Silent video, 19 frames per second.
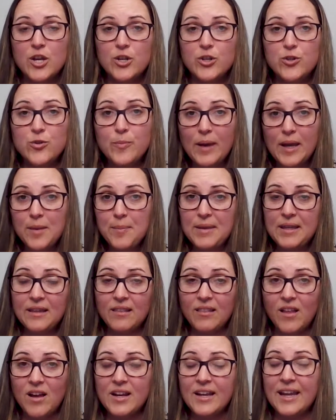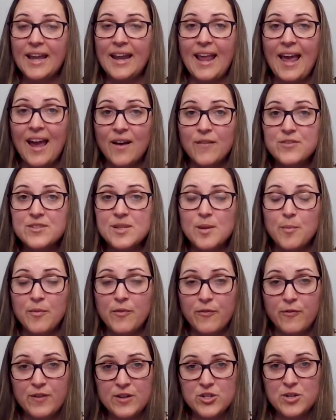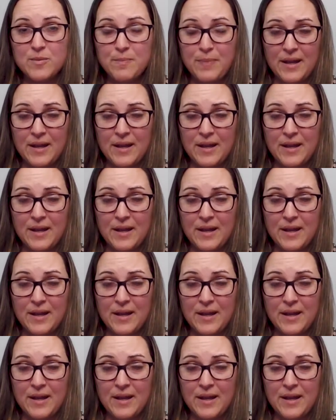you may be in luck and have some vision